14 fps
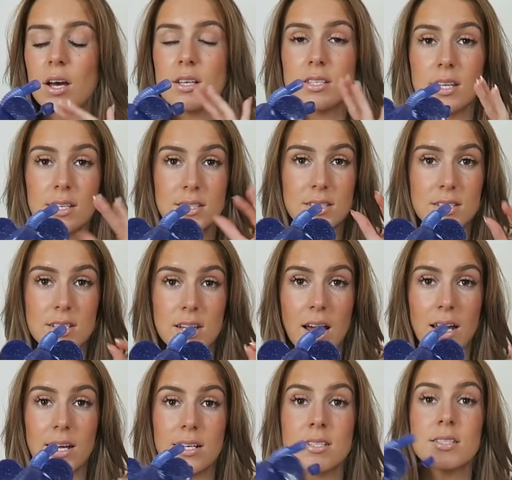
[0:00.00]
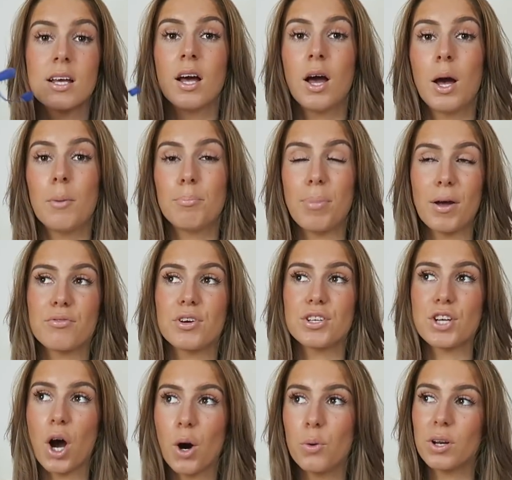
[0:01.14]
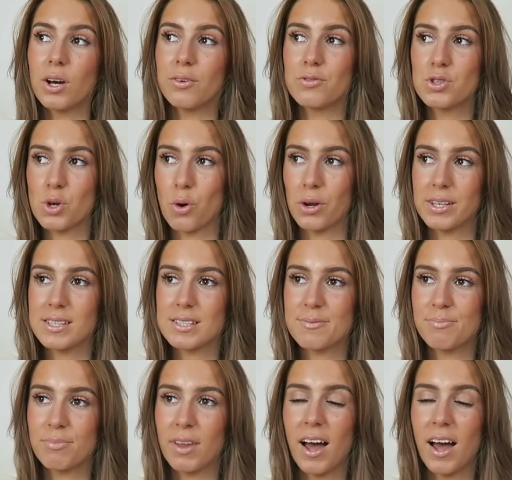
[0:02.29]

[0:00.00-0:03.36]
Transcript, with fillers: So this is today's beverage holder of choice